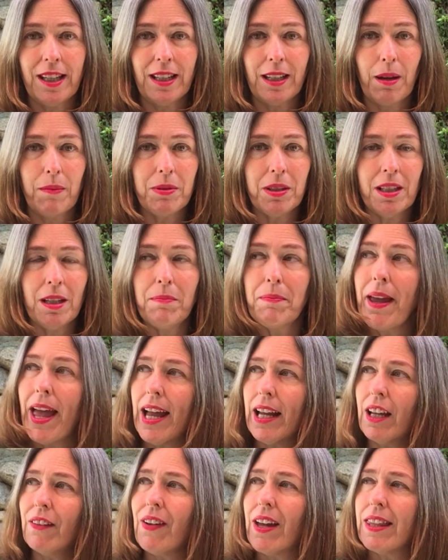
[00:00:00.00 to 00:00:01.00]
It comes in a
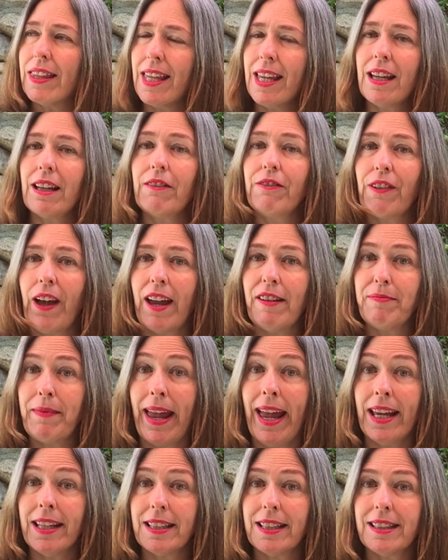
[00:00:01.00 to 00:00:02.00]
pack of, I think, 5
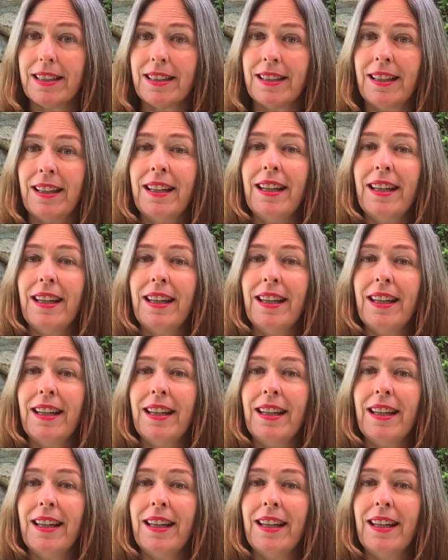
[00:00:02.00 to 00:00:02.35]
masks,